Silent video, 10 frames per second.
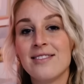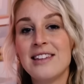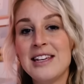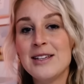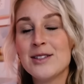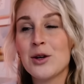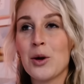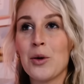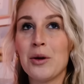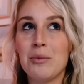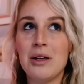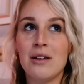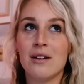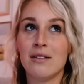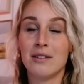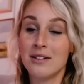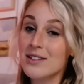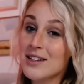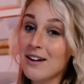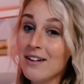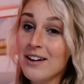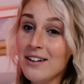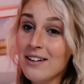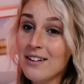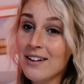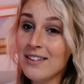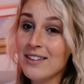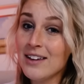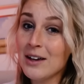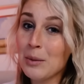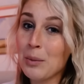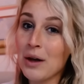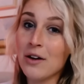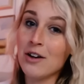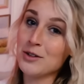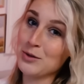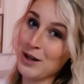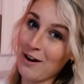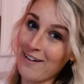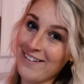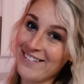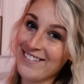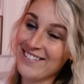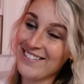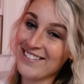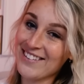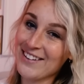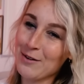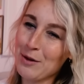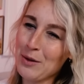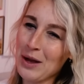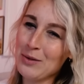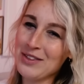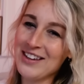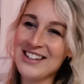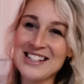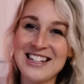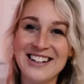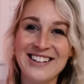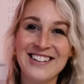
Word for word: these are going to be a little scarier, I think, but not too scary. Are we okay with this?